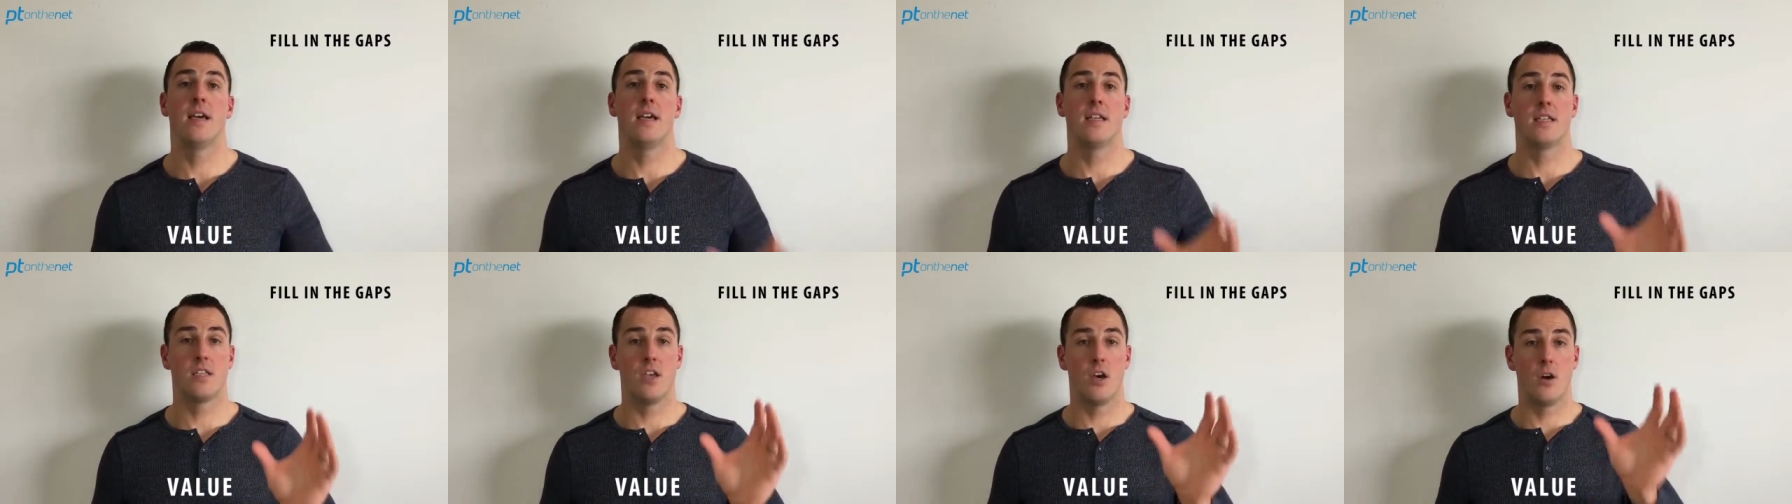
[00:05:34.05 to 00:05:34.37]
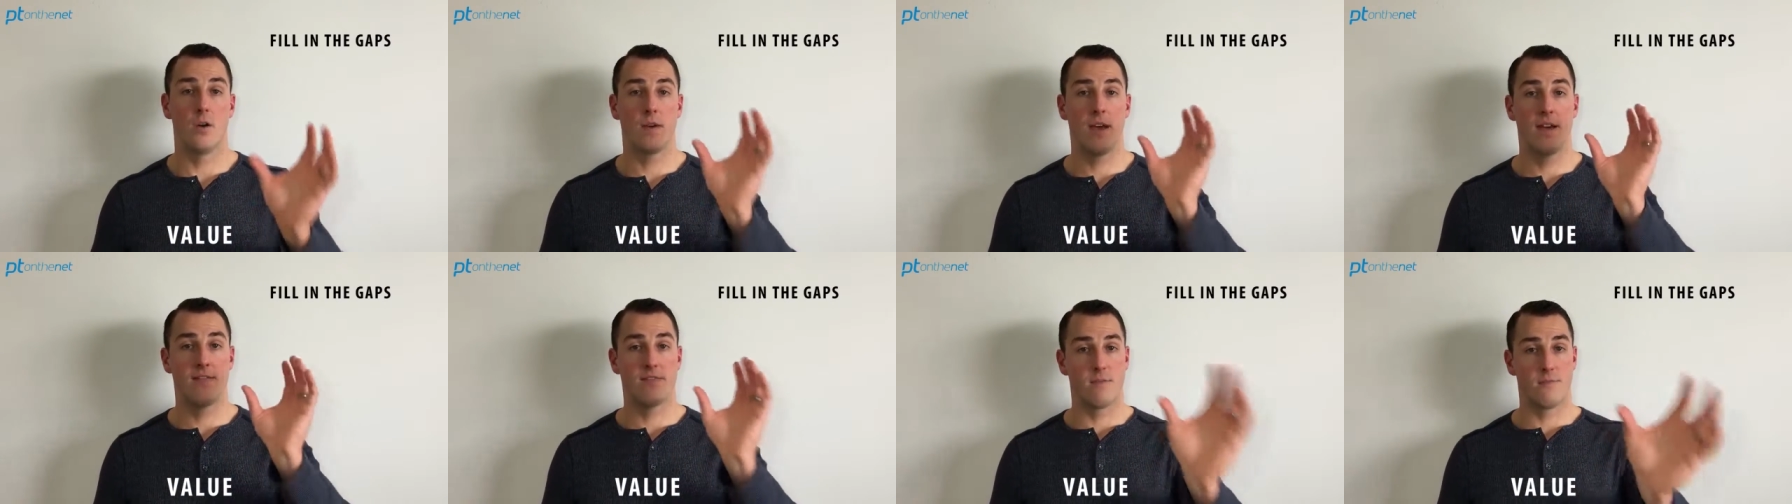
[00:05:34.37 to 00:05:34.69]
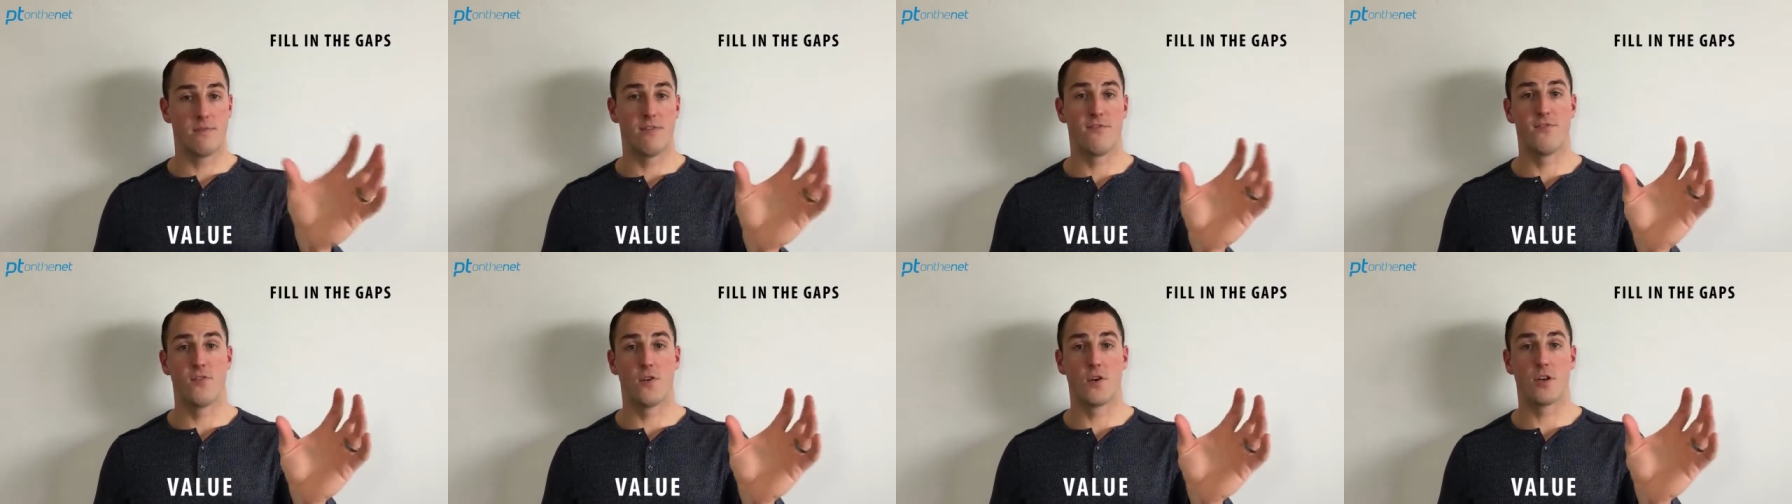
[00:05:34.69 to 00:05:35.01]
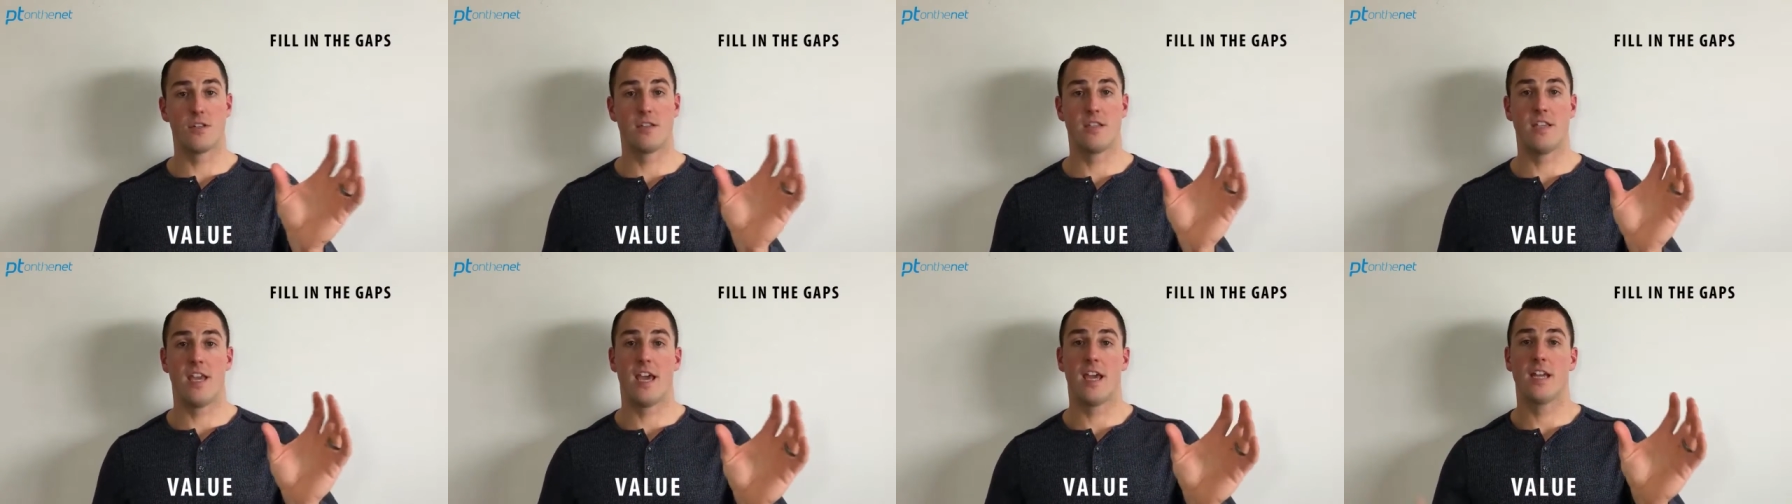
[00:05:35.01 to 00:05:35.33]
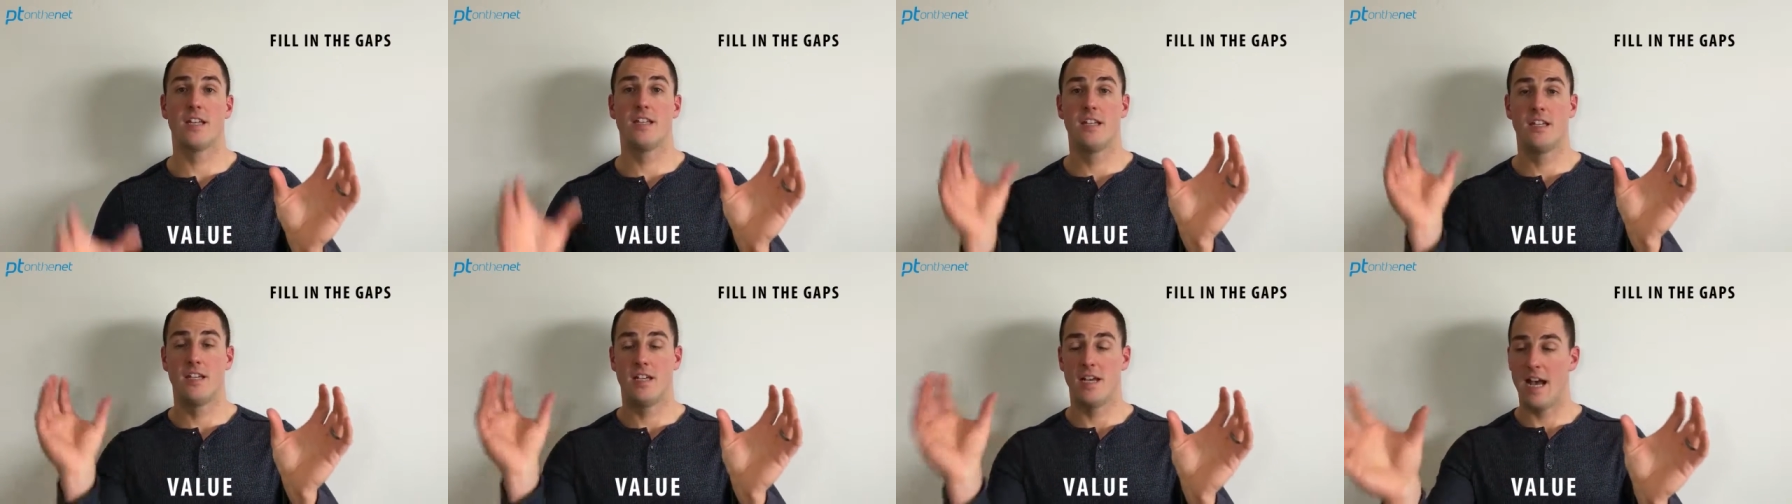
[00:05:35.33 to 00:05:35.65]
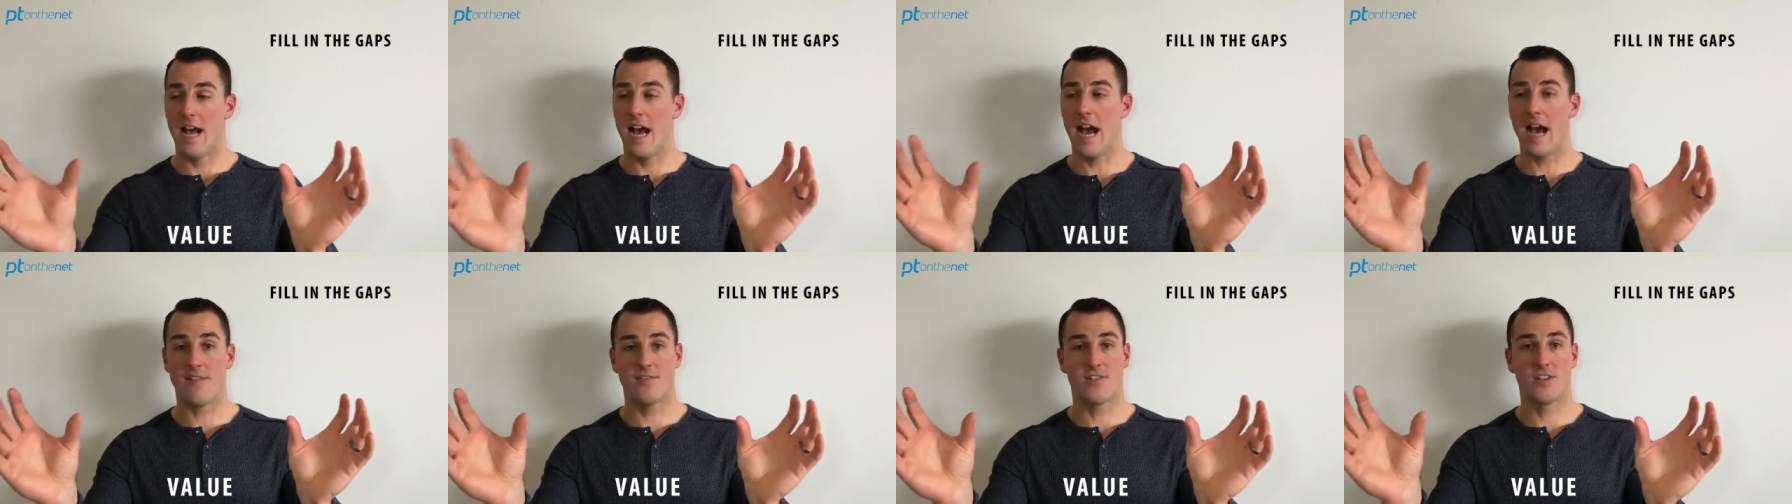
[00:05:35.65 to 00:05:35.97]
So we have the before stage,
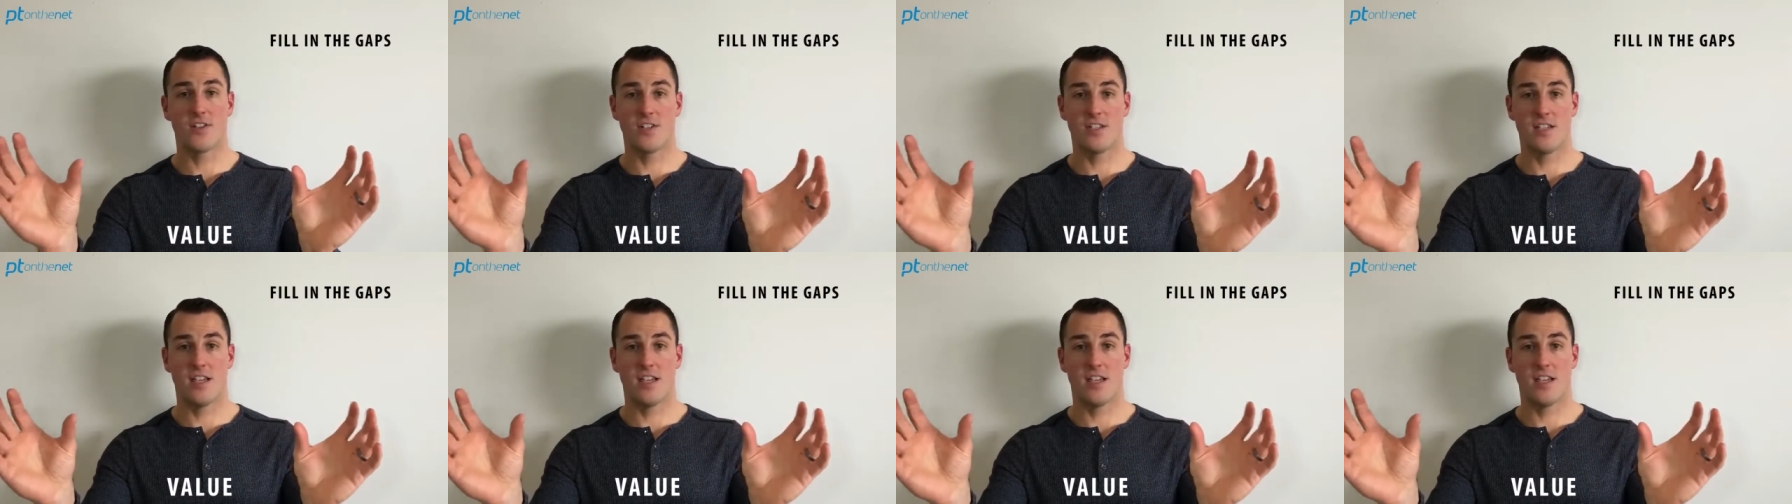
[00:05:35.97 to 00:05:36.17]
after